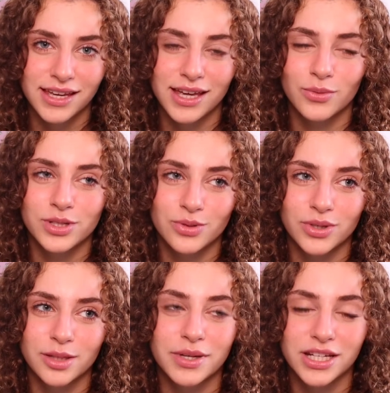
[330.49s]
It was a
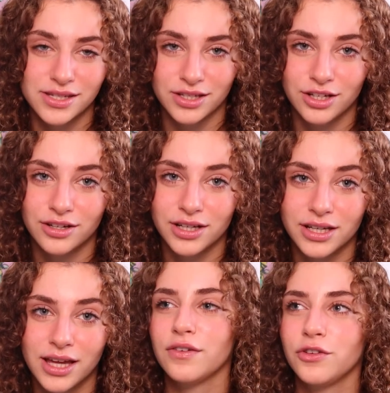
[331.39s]
really big
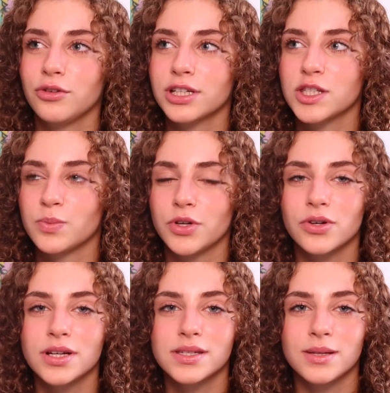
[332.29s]
insecurity. If you're
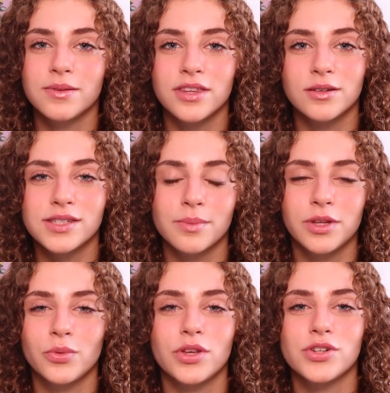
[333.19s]
experiencing
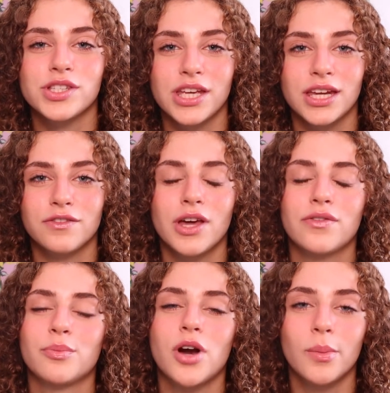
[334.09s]
something with your skin, if you have
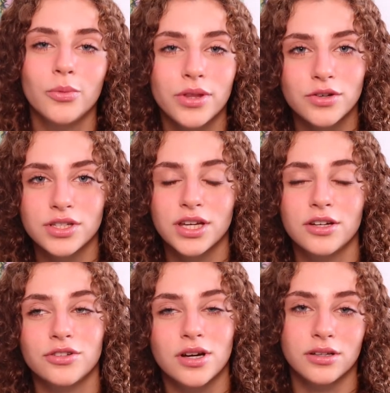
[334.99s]
a problem with your
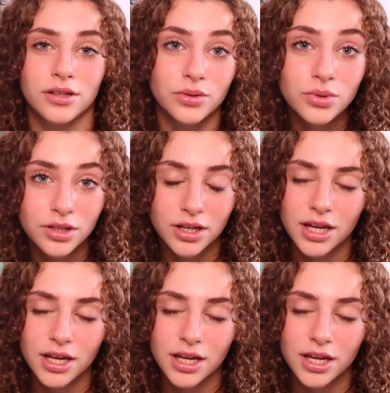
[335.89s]
skin, you're not alone.